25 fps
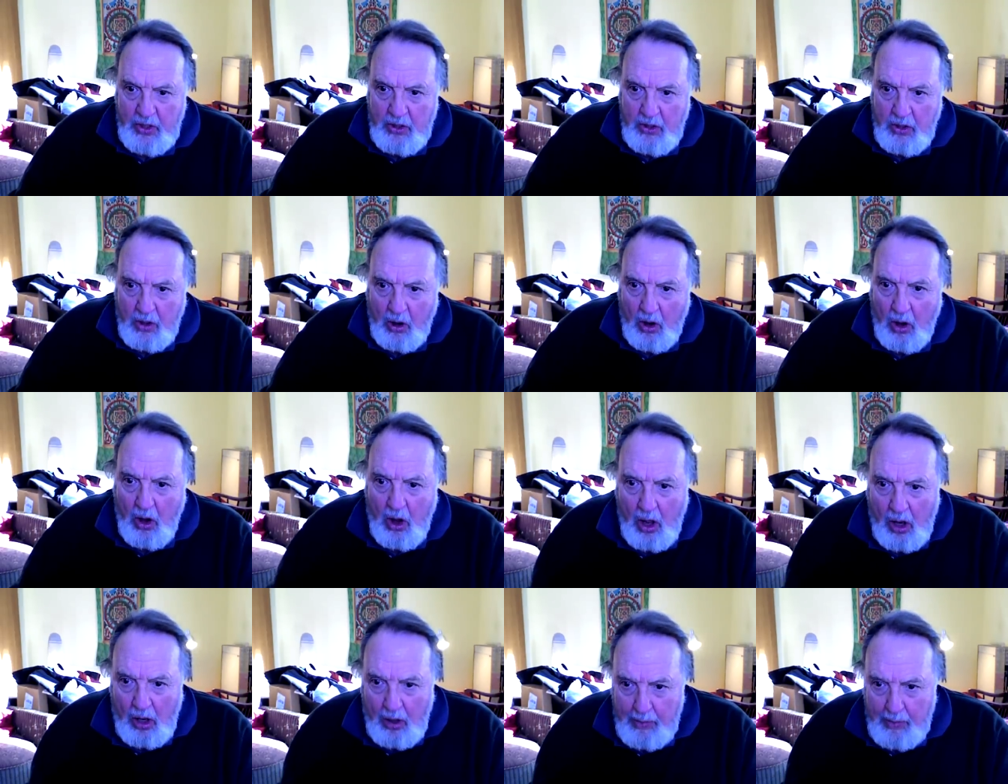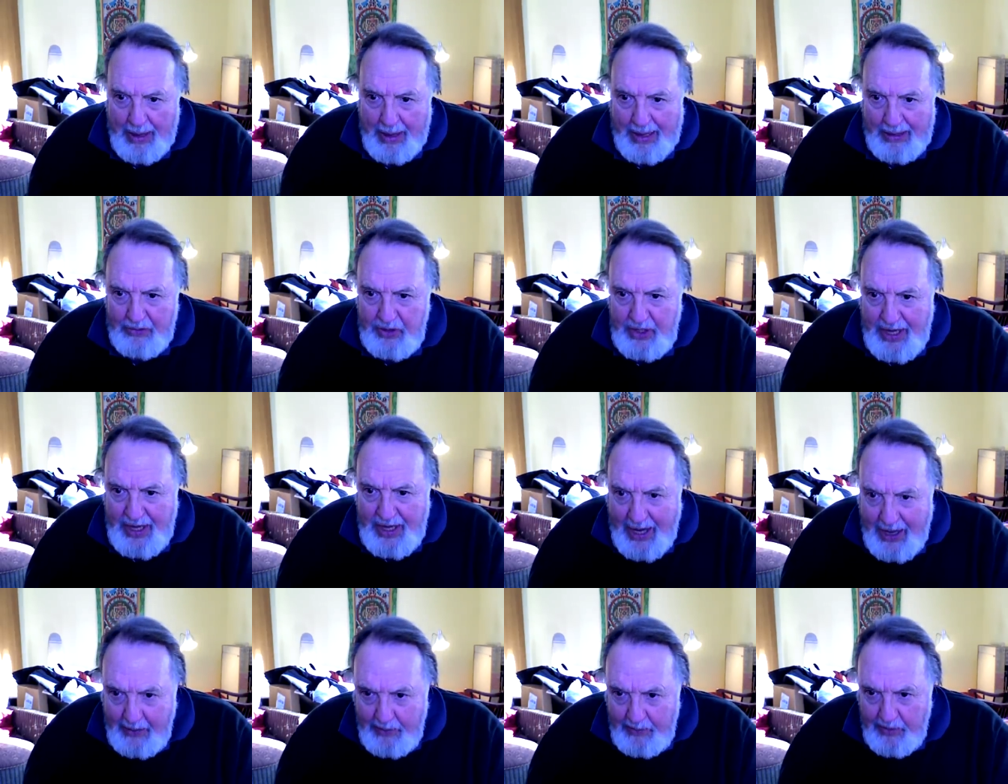all about
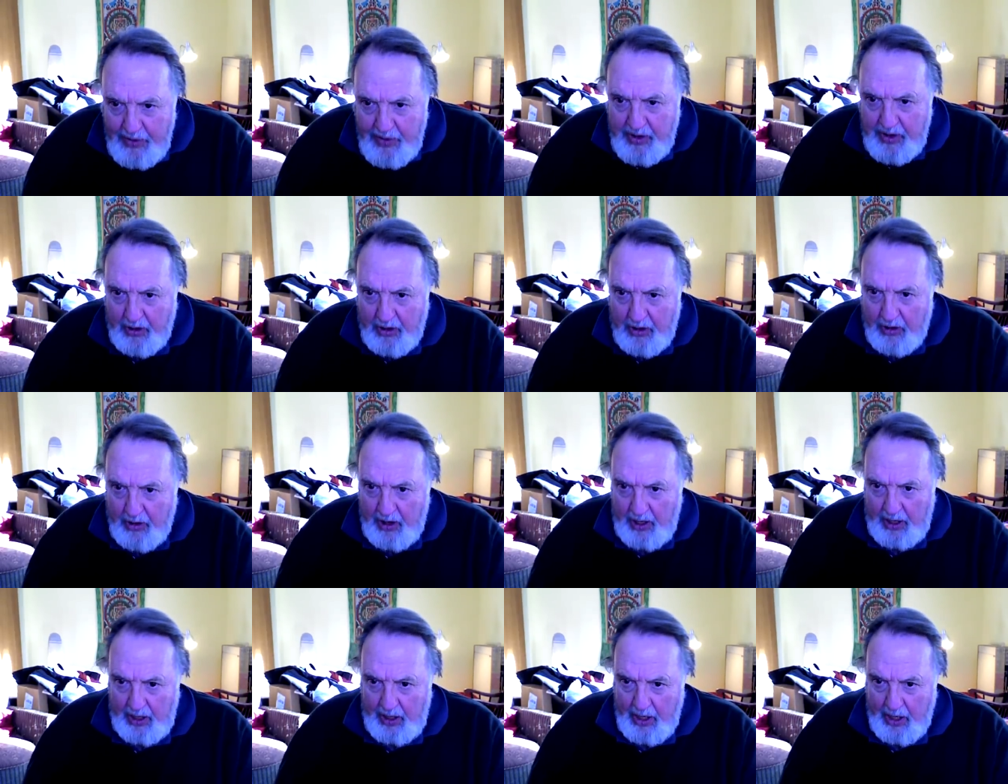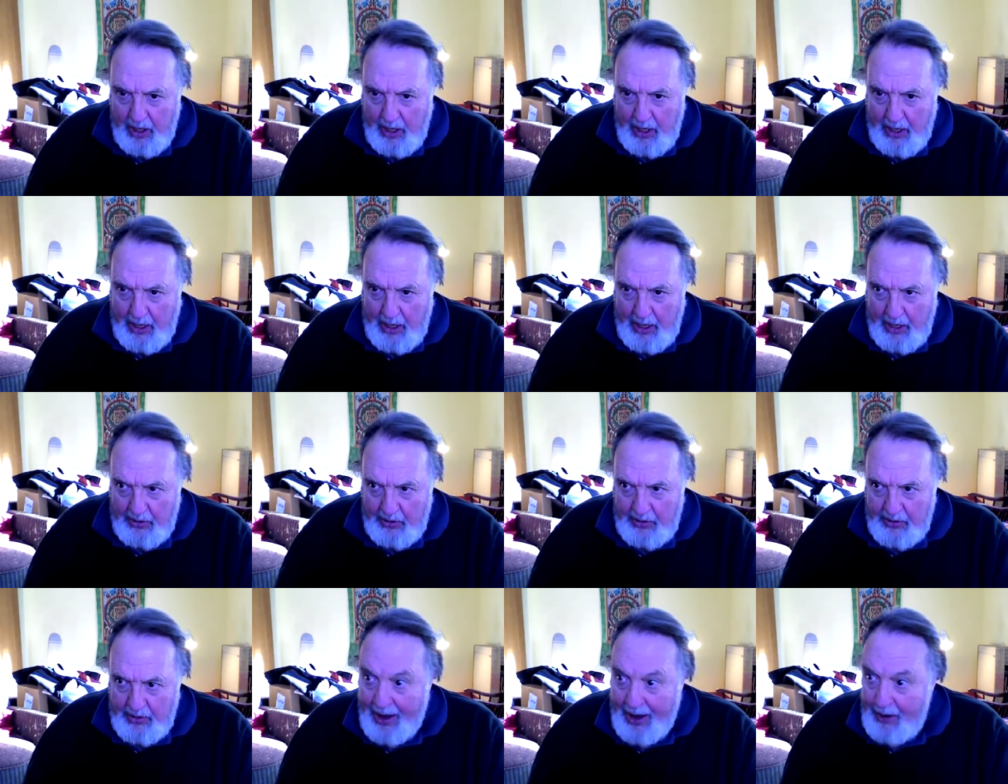game theory,
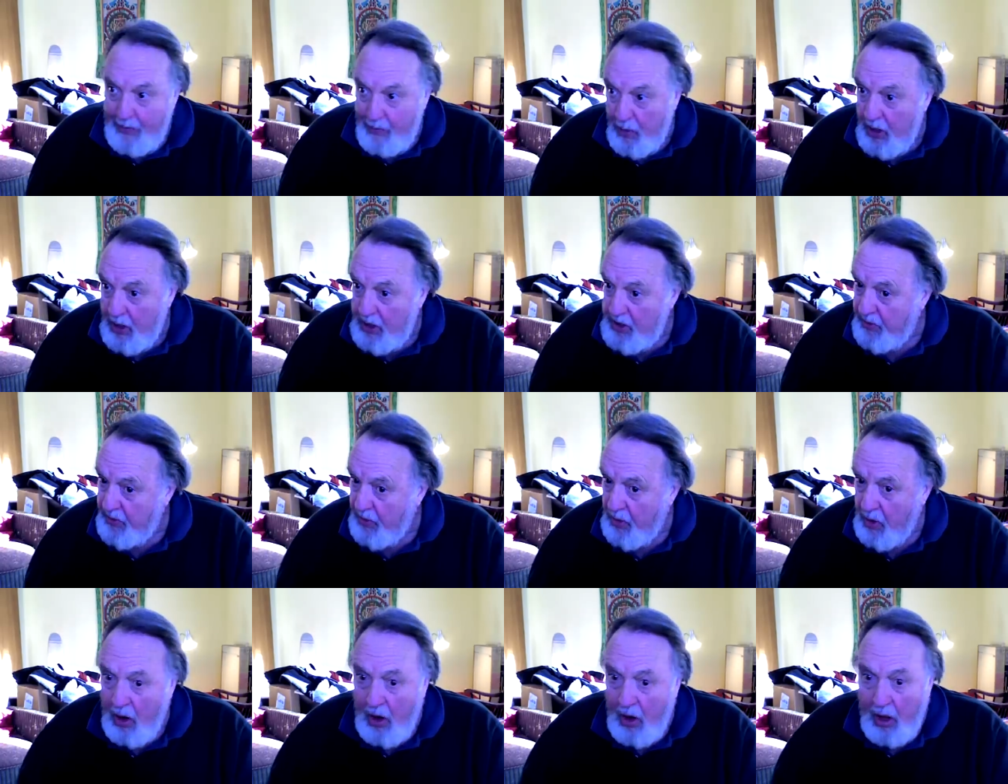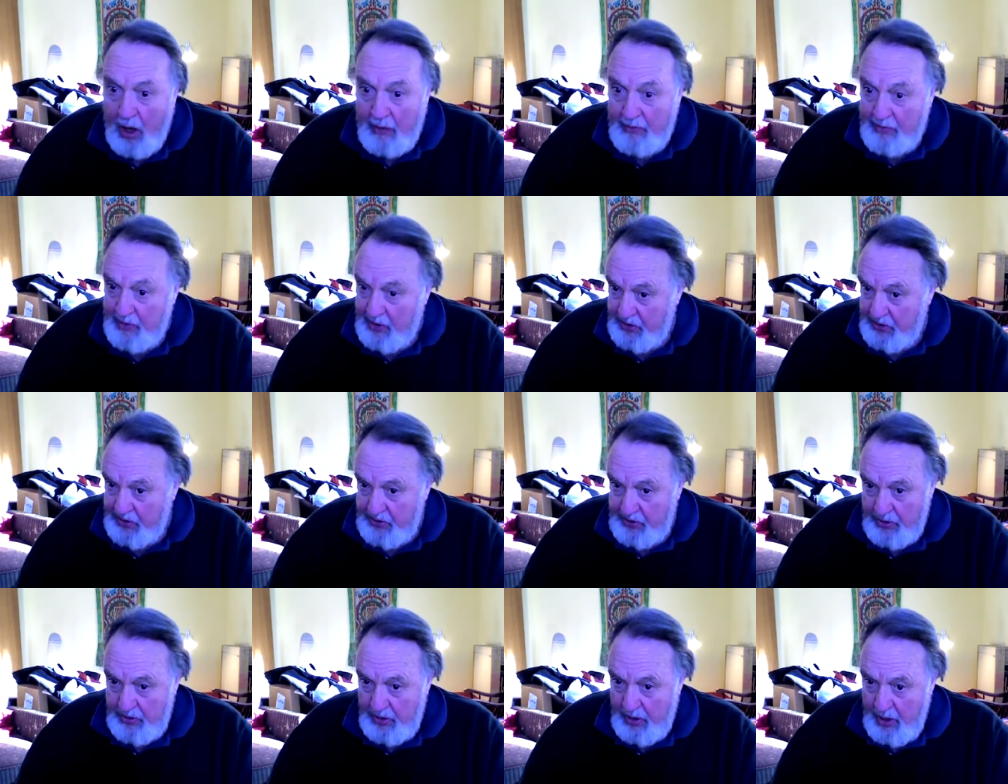and that works for all of
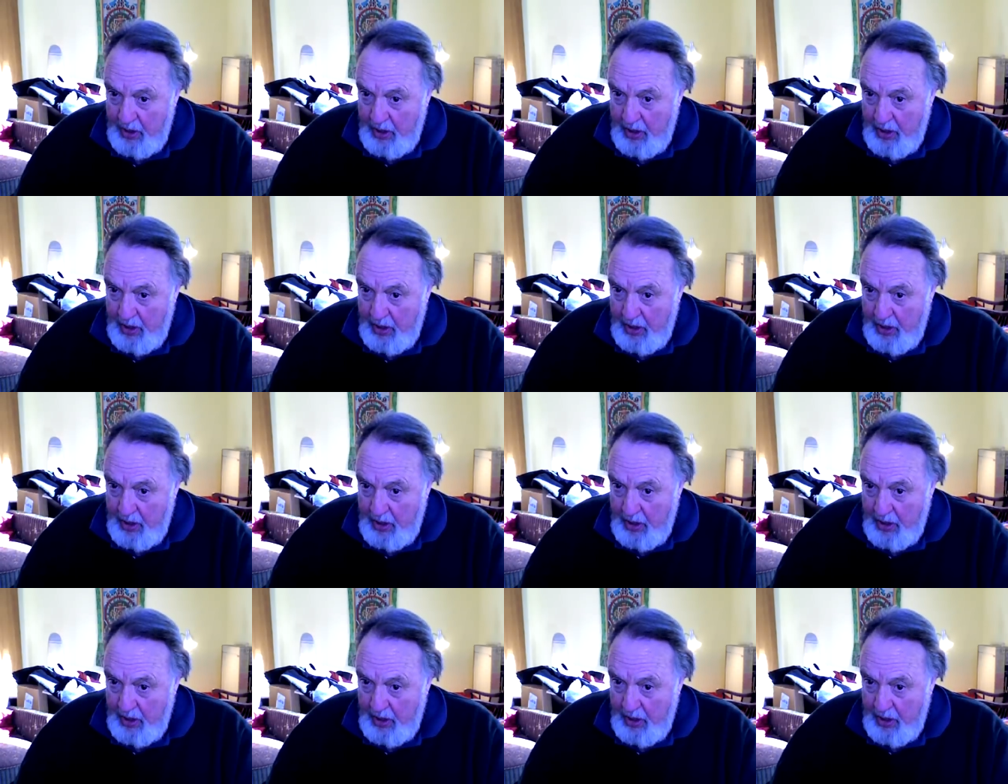us.